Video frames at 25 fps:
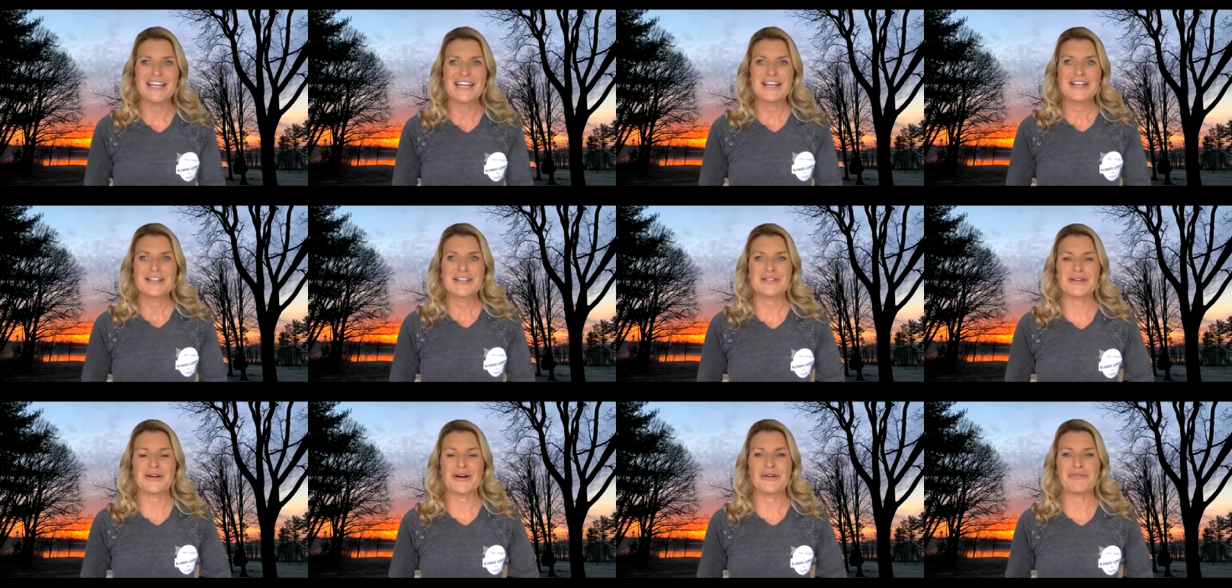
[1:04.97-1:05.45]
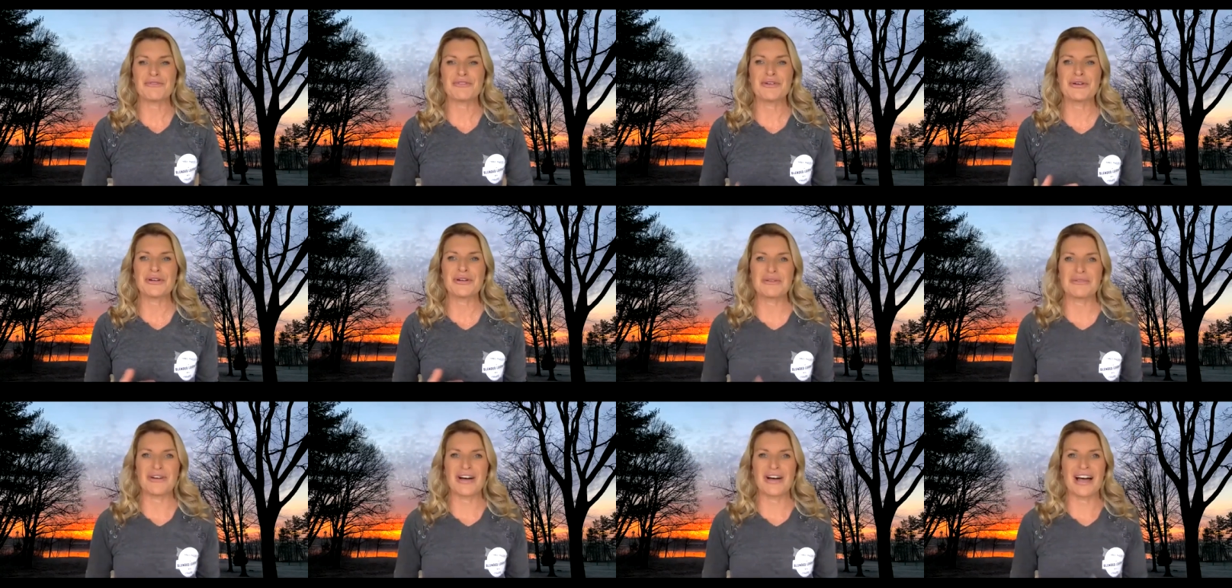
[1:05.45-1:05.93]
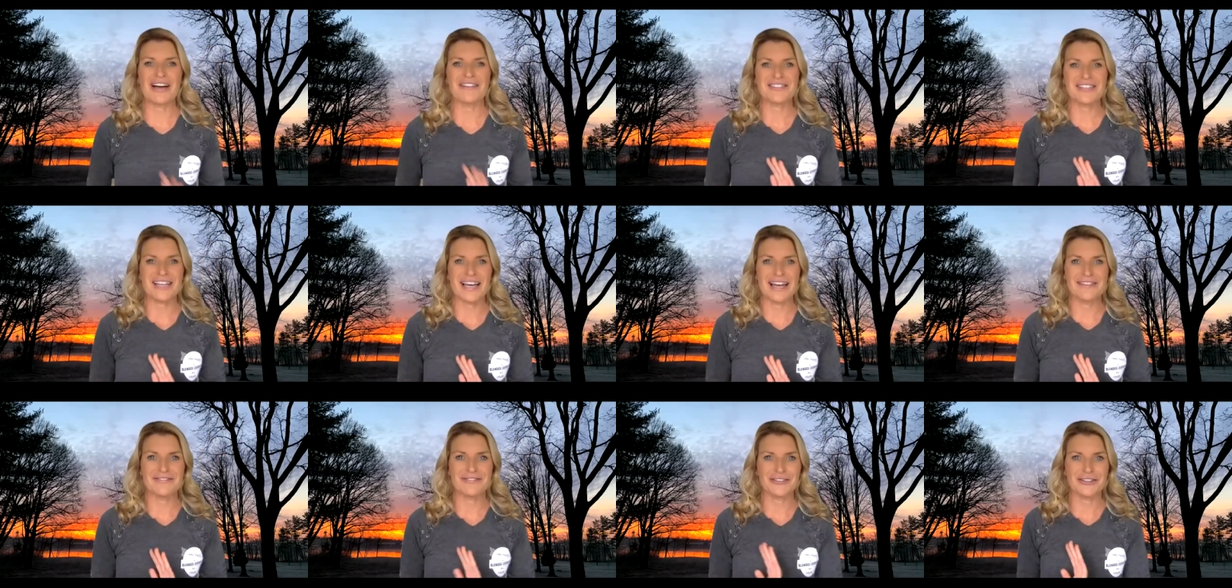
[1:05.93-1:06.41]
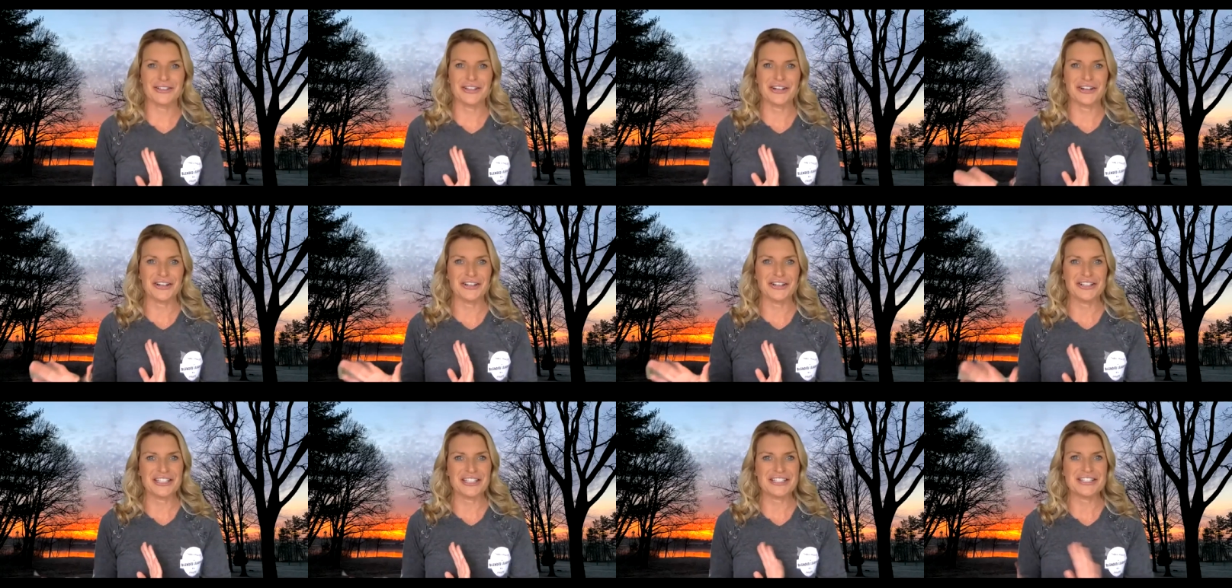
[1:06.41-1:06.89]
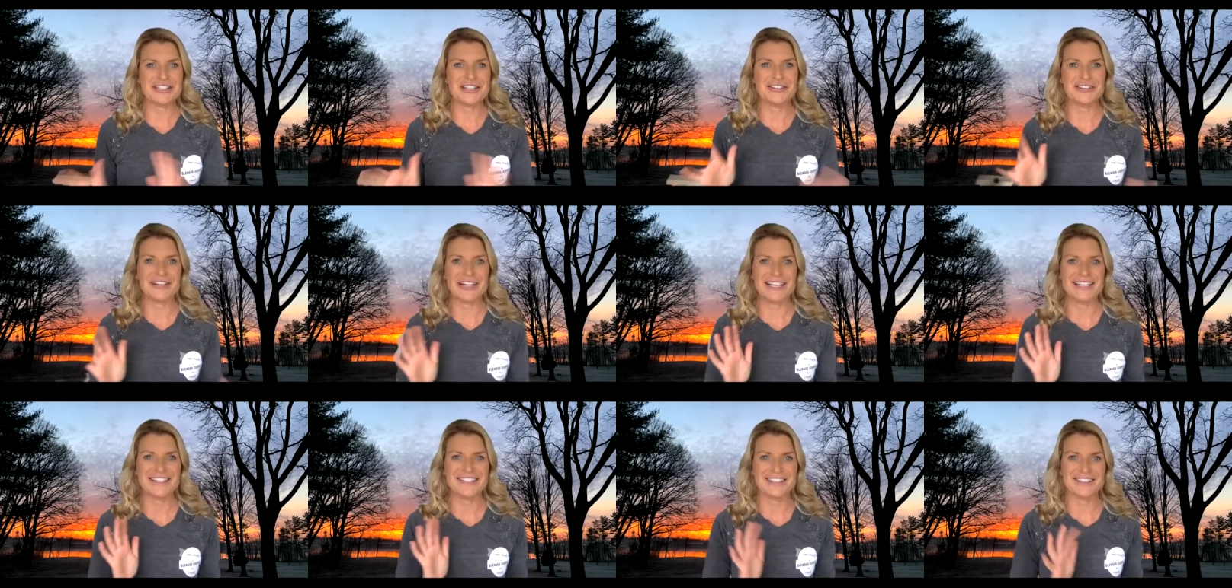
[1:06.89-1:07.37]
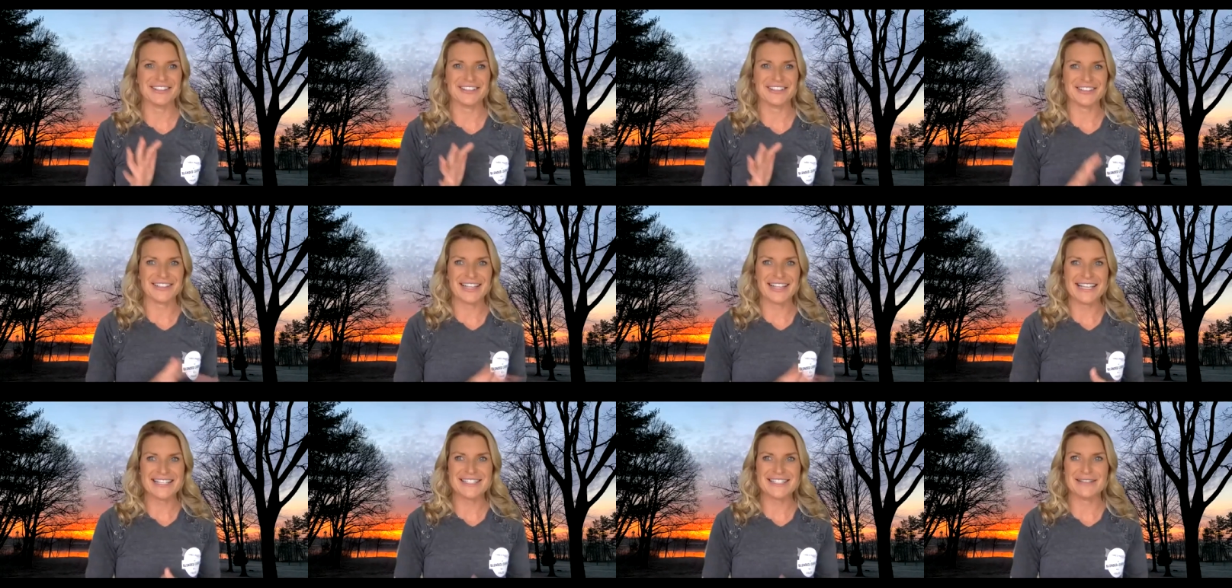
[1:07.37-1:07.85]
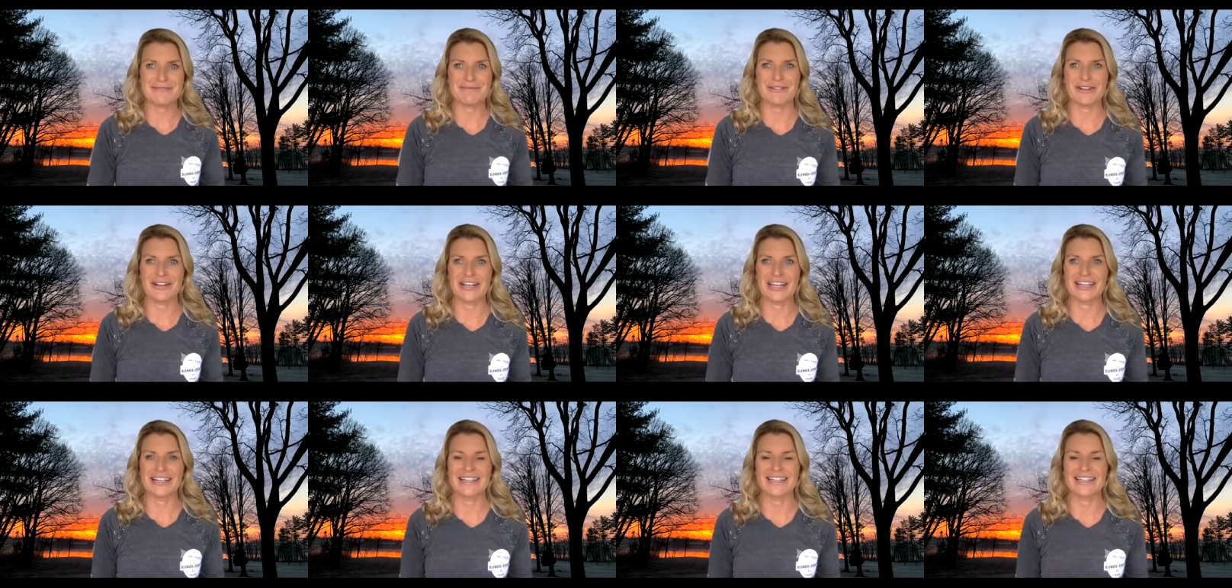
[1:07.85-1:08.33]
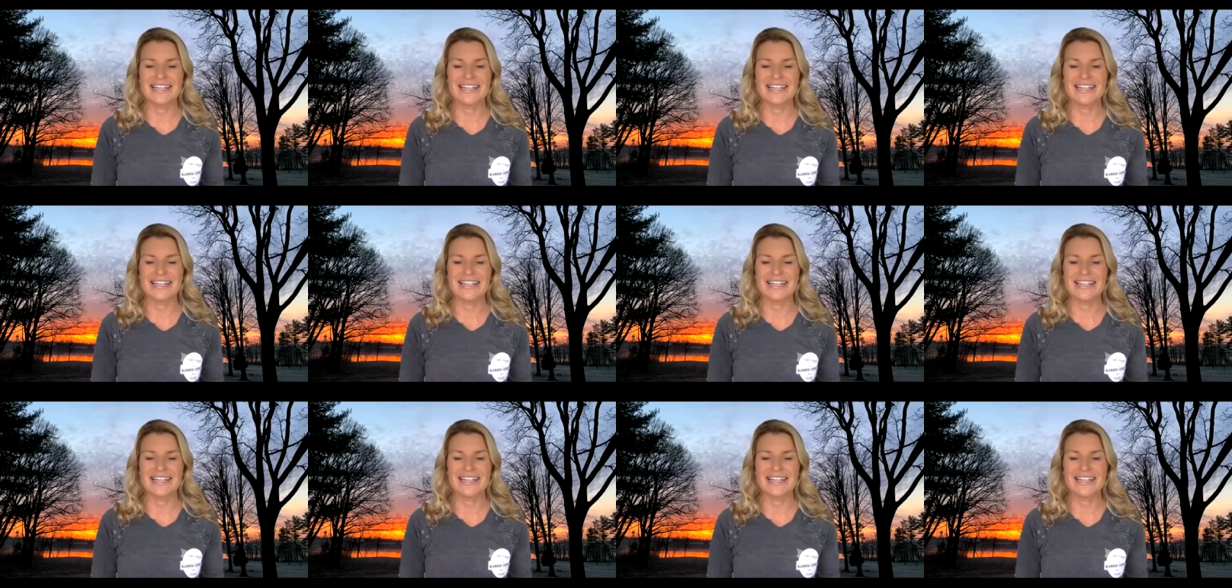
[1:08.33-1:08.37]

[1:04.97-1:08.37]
So hopefully we'll have time for her to showcase her lesson plan.